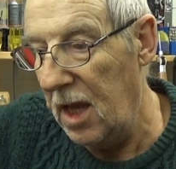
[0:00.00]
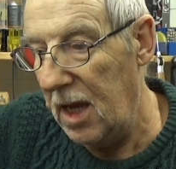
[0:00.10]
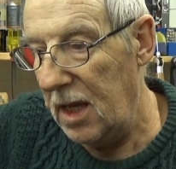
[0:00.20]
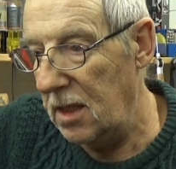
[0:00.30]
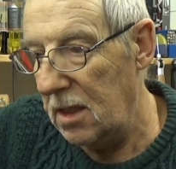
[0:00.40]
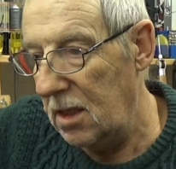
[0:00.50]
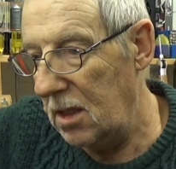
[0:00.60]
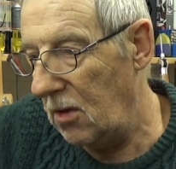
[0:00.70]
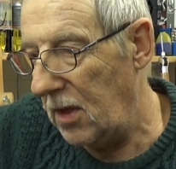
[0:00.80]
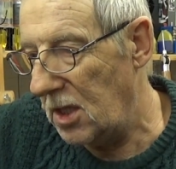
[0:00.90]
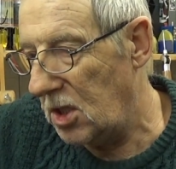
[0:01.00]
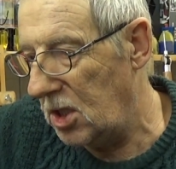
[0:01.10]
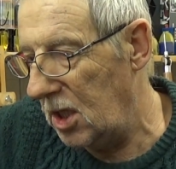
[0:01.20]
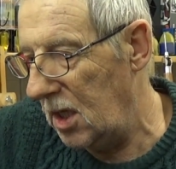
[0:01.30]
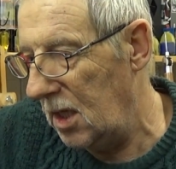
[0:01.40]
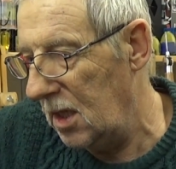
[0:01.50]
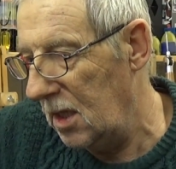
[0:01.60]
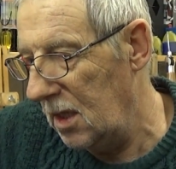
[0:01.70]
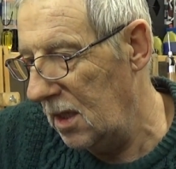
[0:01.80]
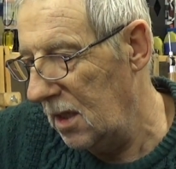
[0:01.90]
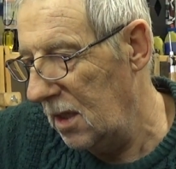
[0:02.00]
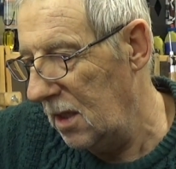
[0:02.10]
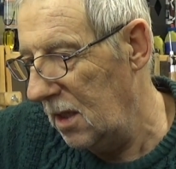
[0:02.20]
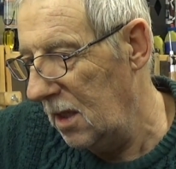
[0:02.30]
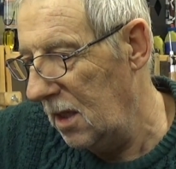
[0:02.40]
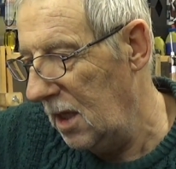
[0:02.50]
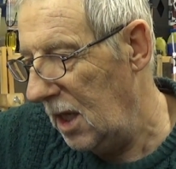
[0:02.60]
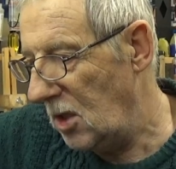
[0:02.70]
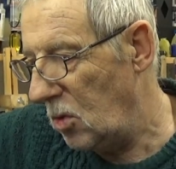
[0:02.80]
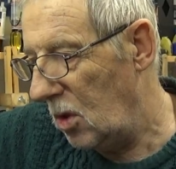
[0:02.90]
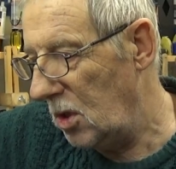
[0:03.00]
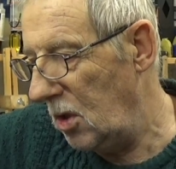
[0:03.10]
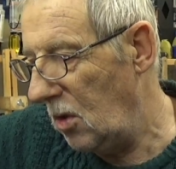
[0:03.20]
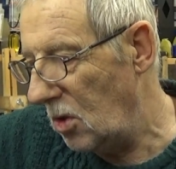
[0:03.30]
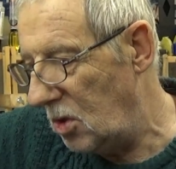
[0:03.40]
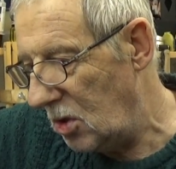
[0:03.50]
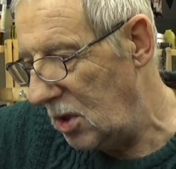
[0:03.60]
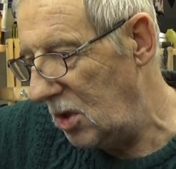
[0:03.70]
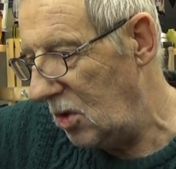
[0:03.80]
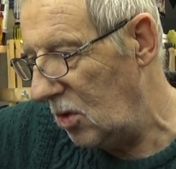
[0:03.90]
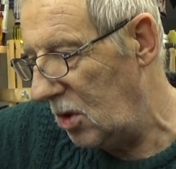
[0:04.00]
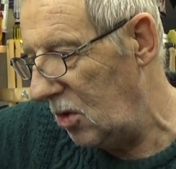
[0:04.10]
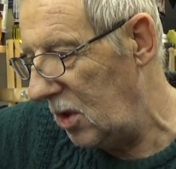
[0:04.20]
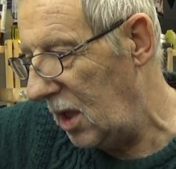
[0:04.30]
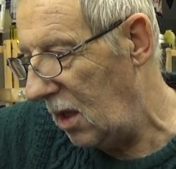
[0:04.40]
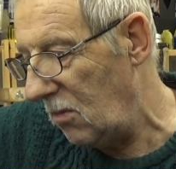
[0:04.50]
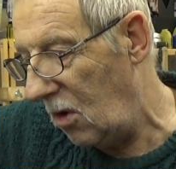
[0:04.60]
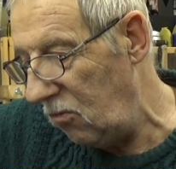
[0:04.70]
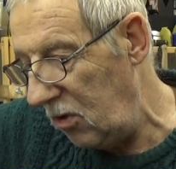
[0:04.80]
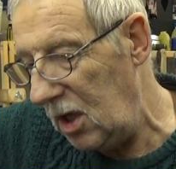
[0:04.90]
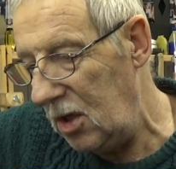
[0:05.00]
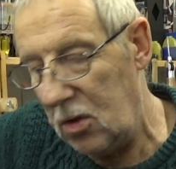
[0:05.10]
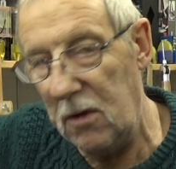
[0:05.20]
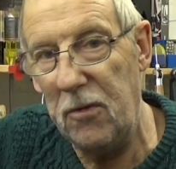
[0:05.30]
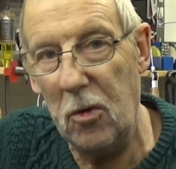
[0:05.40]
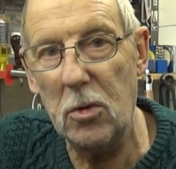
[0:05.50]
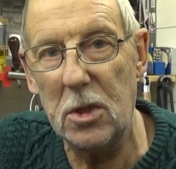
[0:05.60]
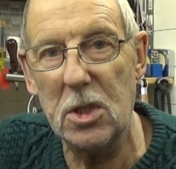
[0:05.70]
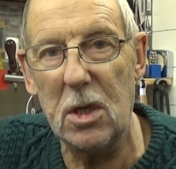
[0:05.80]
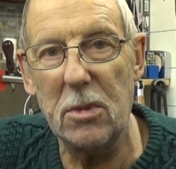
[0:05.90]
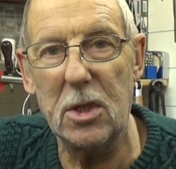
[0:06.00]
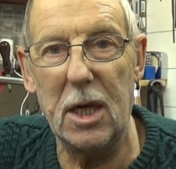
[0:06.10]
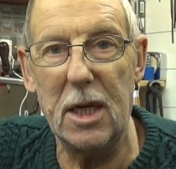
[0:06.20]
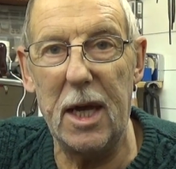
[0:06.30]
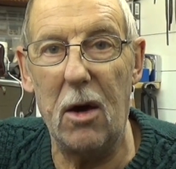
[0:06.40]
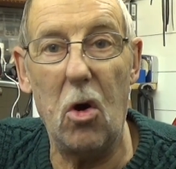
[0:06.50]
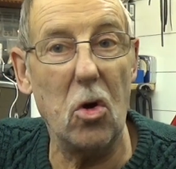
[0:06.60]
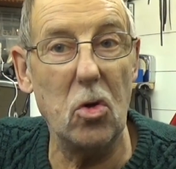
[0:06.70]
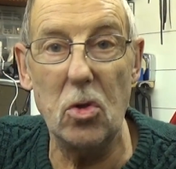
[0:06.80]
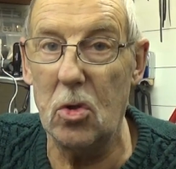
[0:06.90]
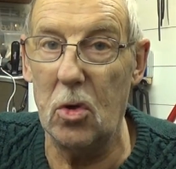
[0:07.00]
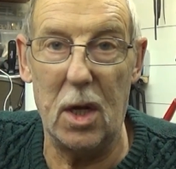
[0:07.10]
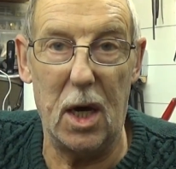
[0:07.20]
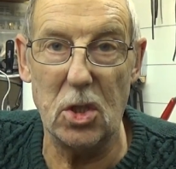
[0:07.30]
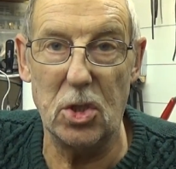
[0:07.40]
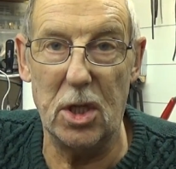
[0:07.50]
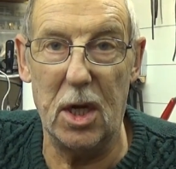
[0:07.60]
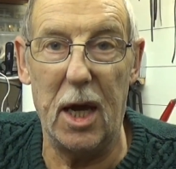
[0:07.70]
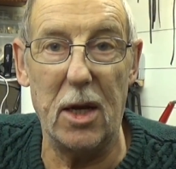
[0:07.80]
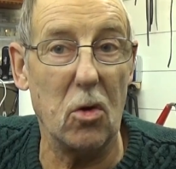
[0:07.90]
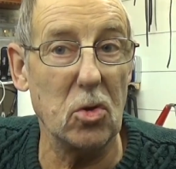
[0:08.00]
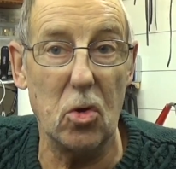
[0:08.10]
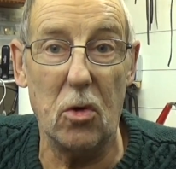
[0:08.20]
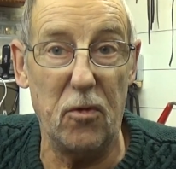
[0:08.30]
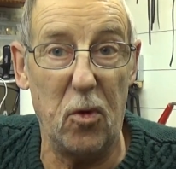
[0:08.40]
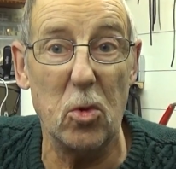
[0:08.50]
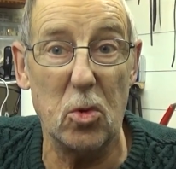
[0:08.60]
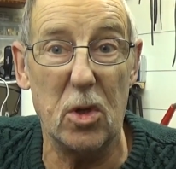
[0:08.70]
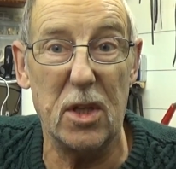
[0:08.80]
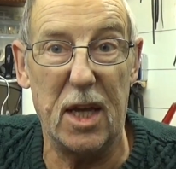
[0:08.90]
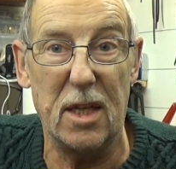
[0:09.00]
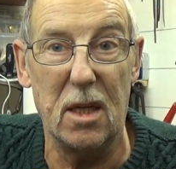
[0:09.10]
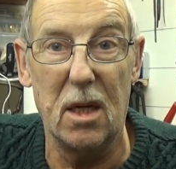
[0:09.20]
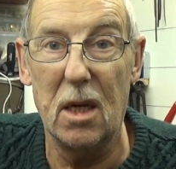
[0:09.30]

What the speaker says: And you know, that's what I do. I just enjoy doing it. I'm really looking forward this summer to getting out. I couldn't do it last year, and I was looking forward to it then.